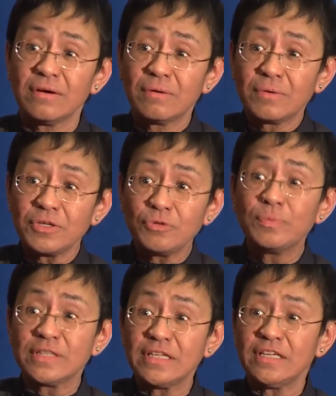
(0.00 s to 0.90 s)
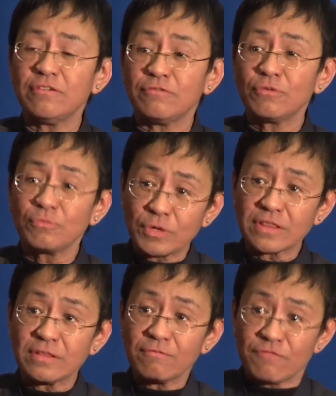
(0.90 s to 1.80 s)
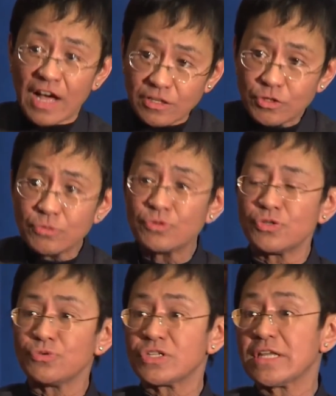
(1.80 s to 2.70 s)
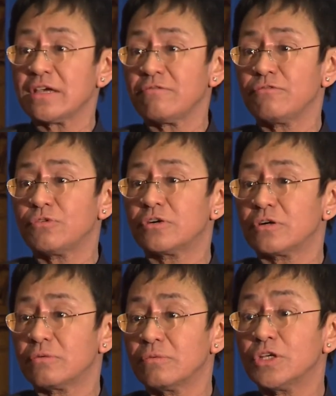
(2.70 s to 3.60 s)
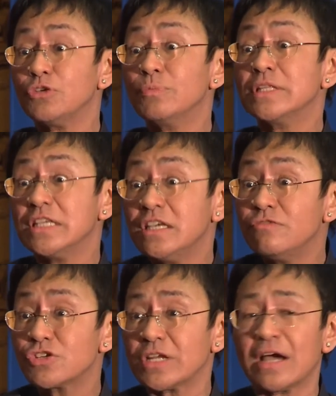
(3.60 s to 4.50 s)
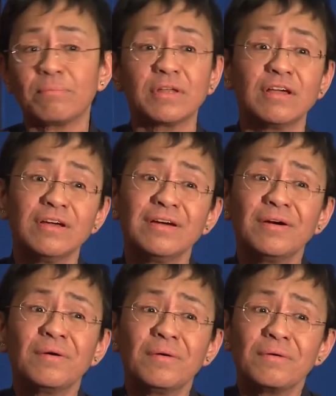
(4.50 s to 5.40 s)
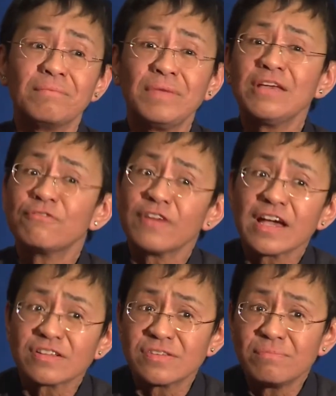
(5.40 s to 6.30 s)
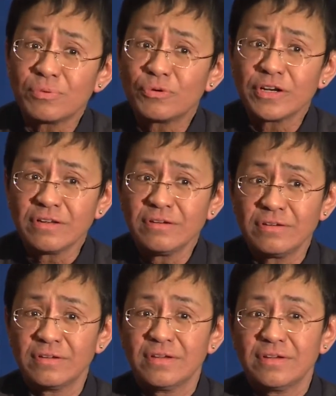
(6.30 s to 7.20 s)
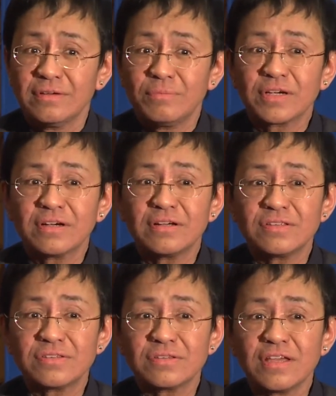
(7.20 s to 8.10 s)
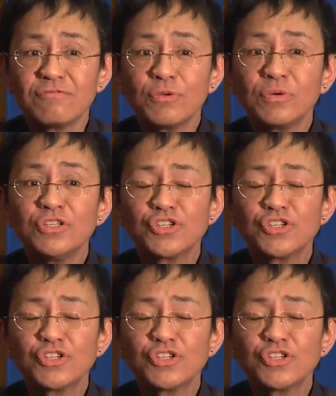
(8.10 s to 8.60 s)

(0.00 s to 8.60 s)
what you believe what values you stand for, what you believe should happen. Make facts important, because everyone